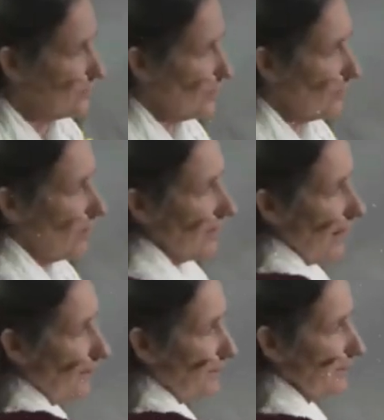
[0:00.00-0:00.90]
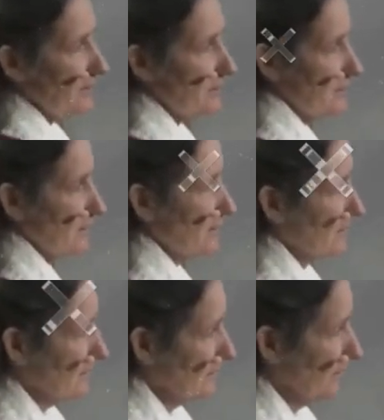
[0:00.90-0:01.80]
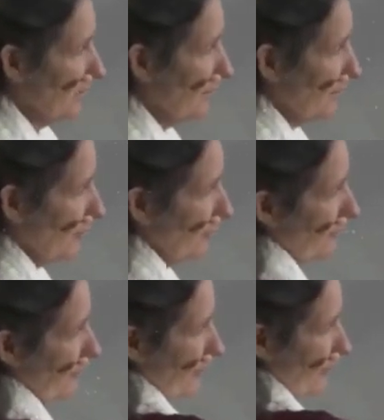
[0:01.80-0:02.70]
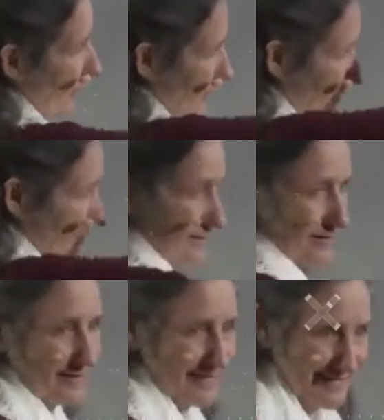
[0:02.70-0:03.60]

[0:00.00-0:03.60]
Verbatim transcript: So, what happens if you've lost